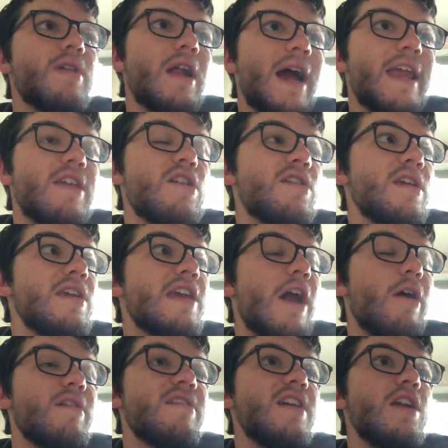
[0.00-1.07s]
it. I just can
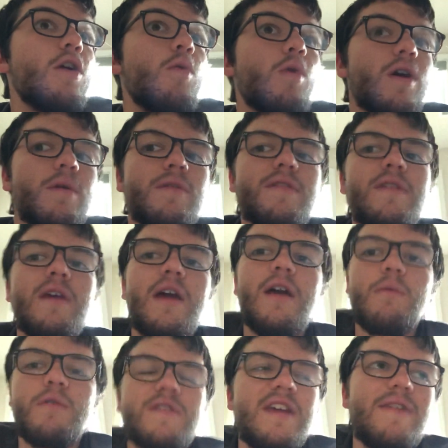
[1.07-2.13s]
guarantee it'll work
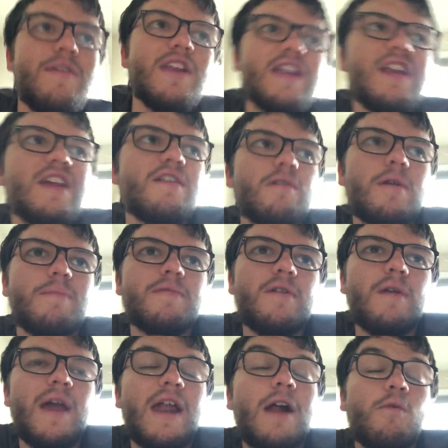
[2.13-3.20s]
with DVD
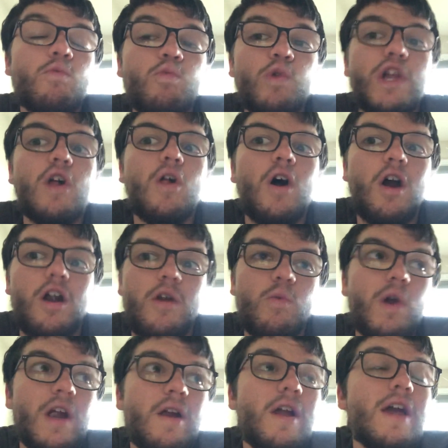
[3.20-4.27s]
decryptor and on real
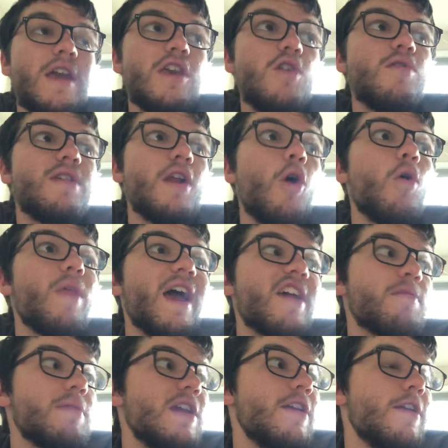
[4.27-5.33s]
hardware. Use an old
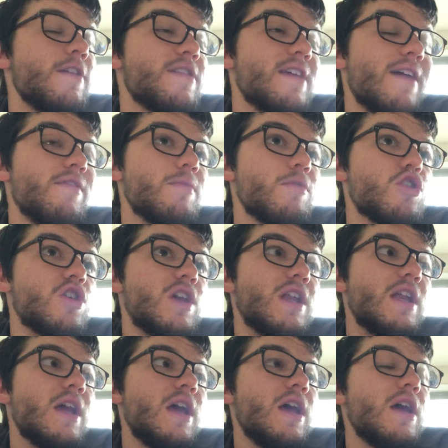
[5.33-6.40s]
XP to 7 machine.
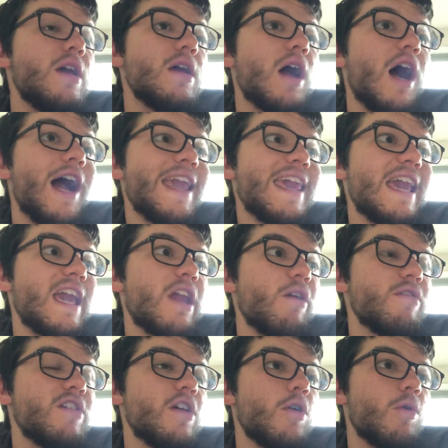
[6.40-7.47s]
I can't
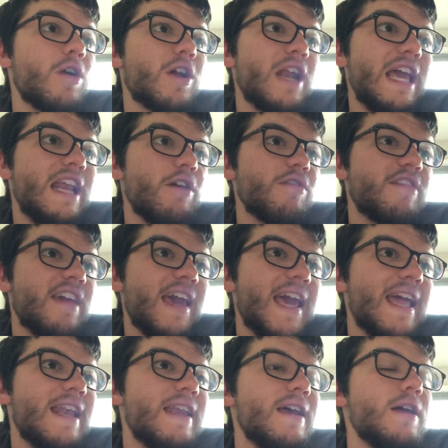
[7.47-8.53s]
guarantee it'll work on 8 or
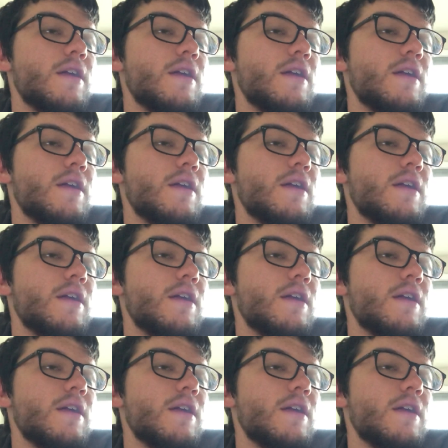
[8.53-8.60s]
10,